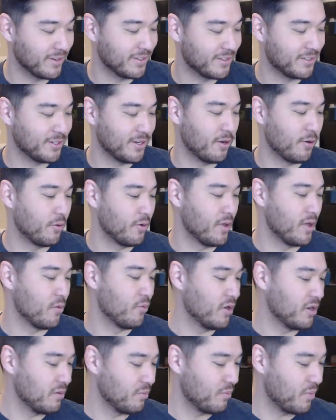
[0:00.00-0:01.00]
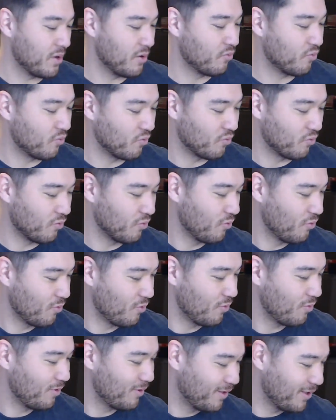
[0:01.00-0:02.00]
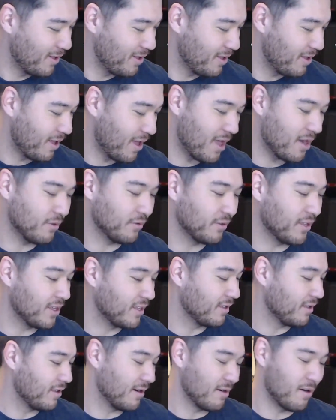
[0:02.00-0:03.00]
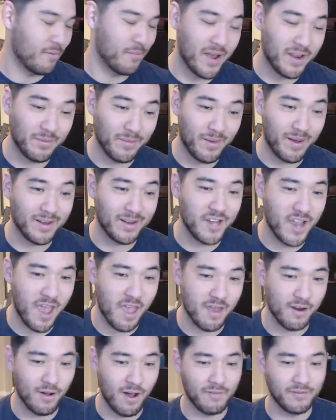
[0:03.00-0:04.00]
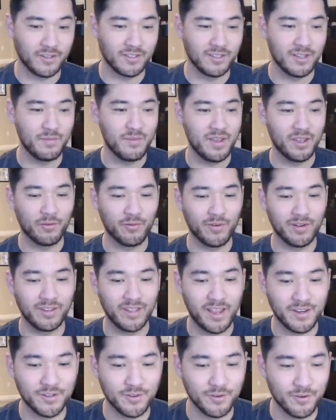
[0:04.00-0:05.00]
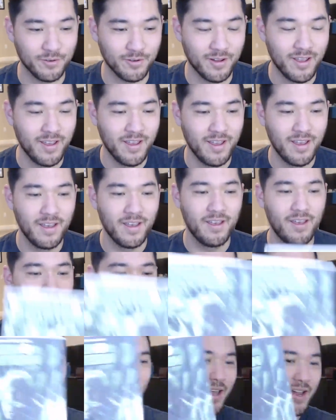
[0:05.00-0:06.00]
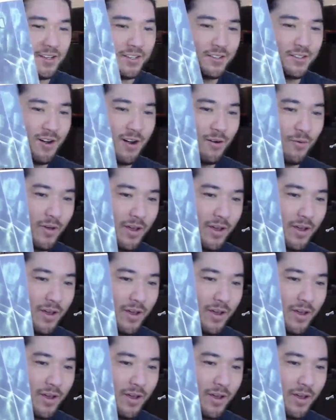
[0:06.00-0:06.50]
it. So it wouldn't be, I don't think, my channel obviously being Green Lantern, we got to start